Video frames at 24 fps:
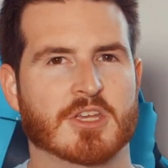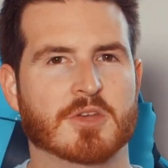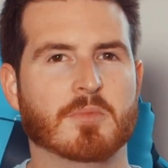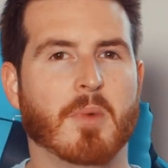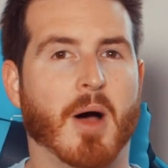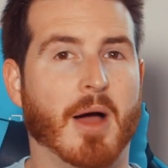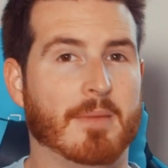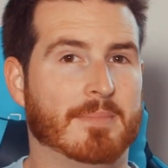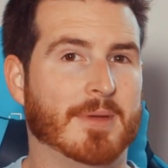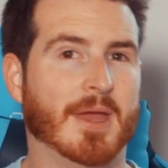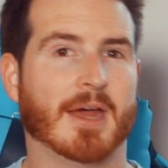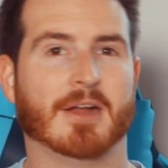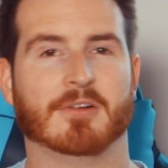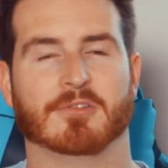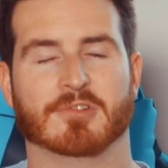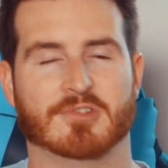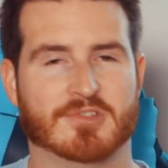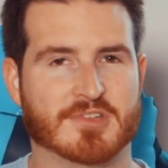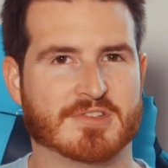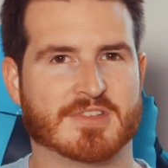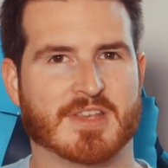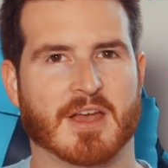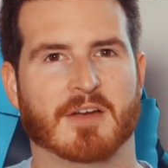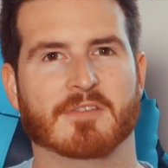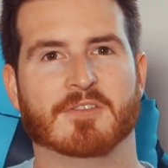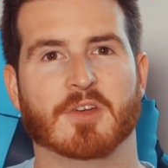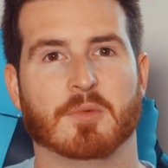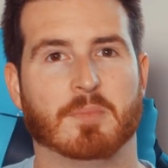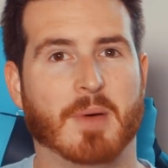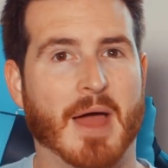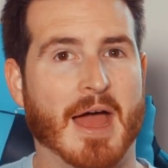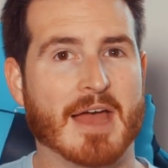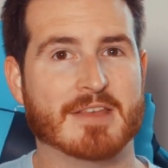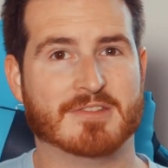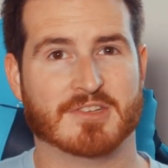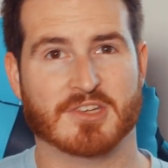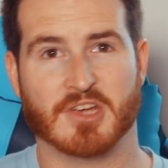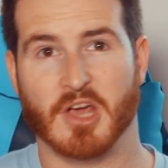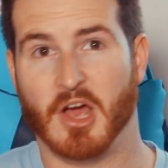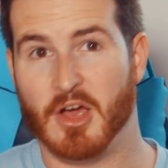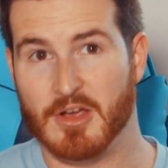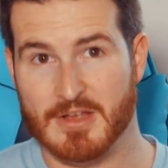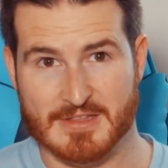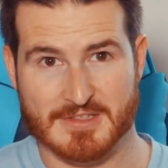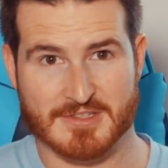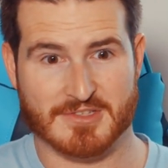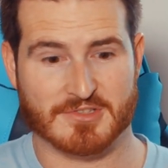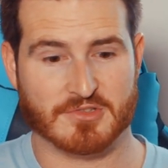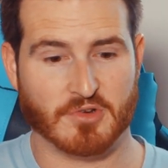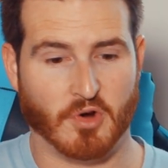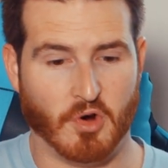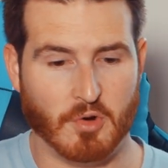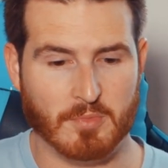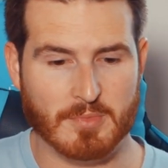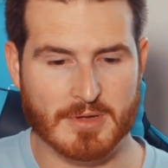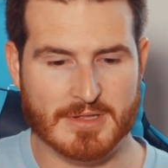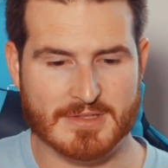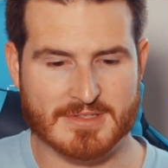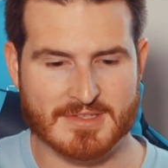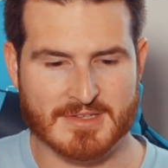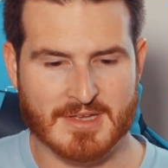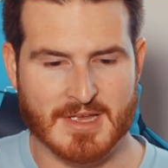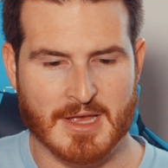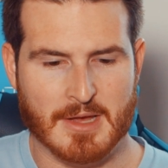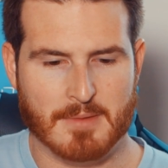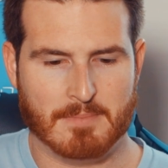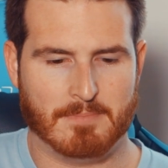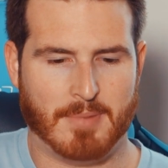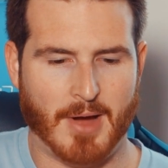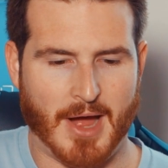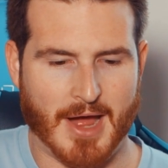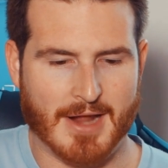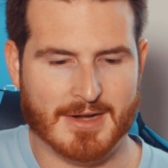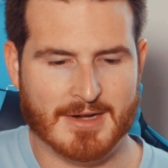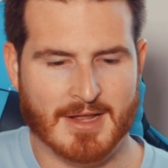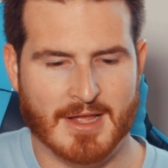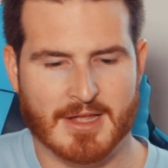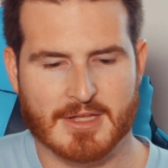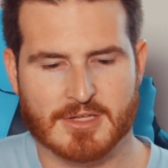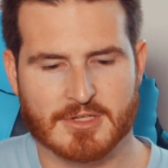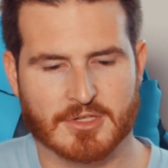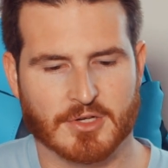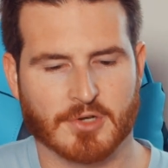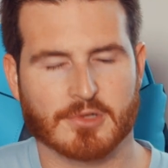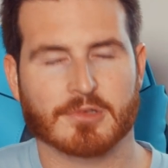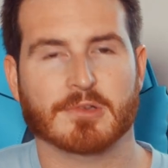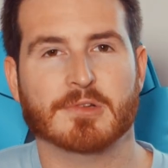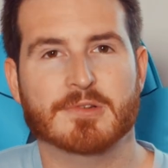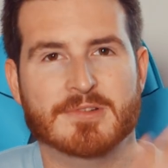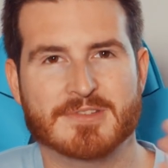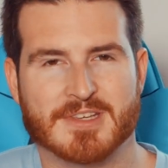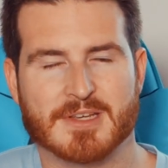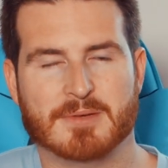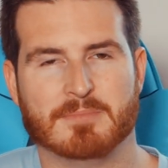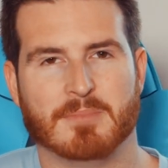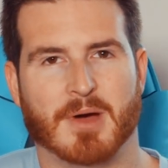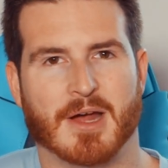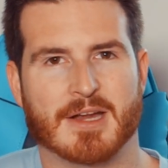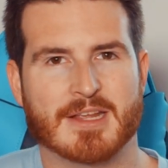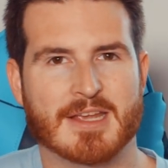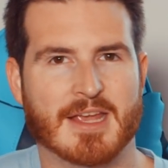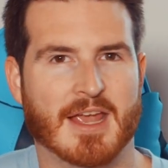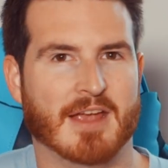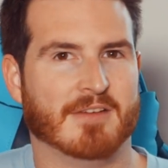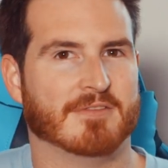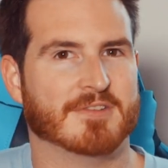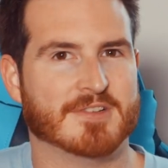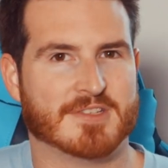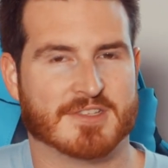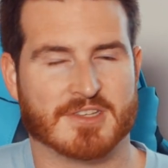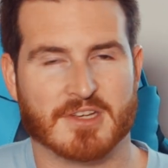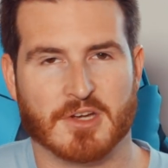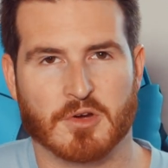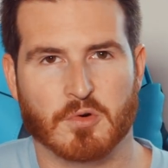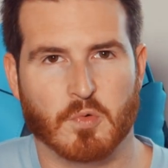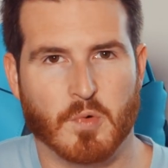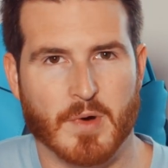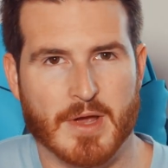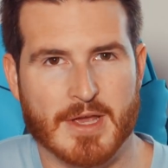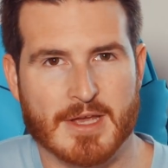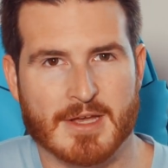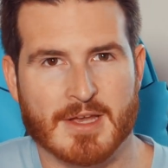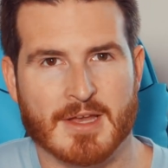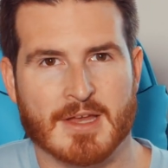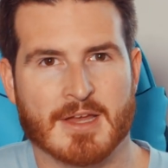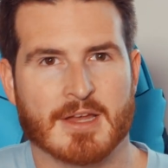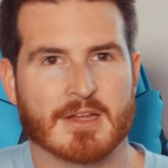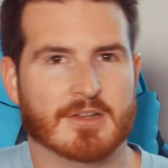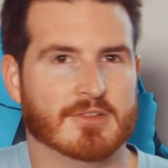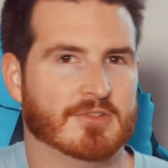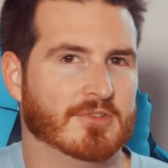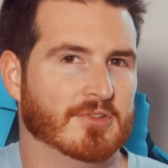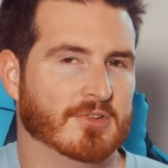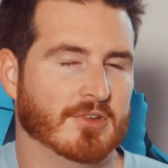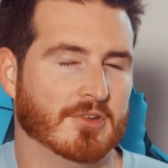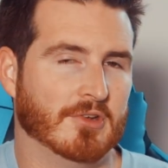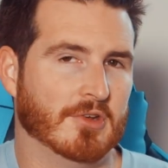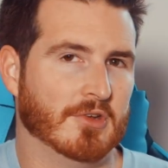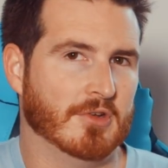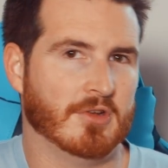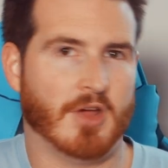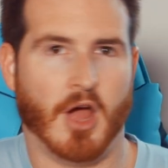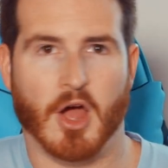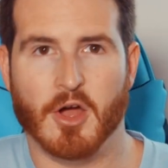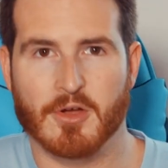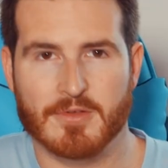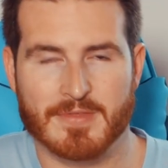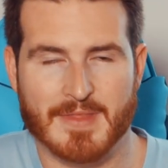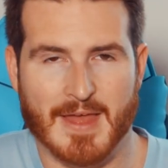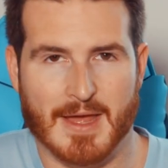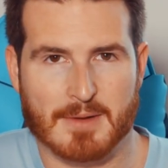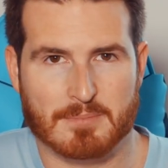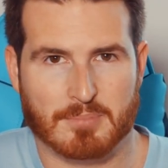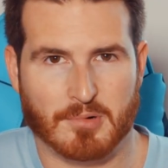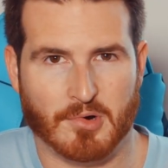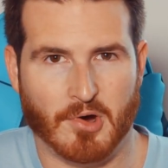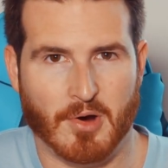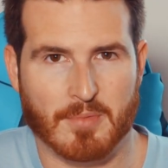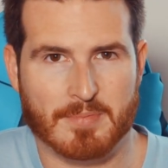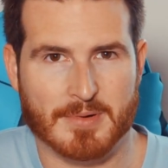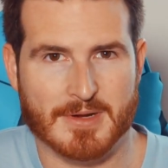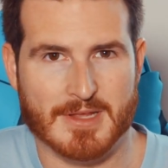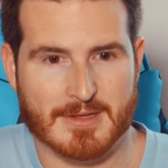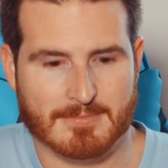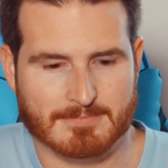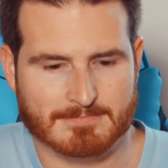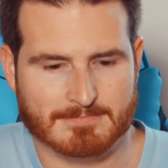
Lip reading: You might be able to reduce some of your pay-as-you-go installments, but you're losing money every single week to own that property.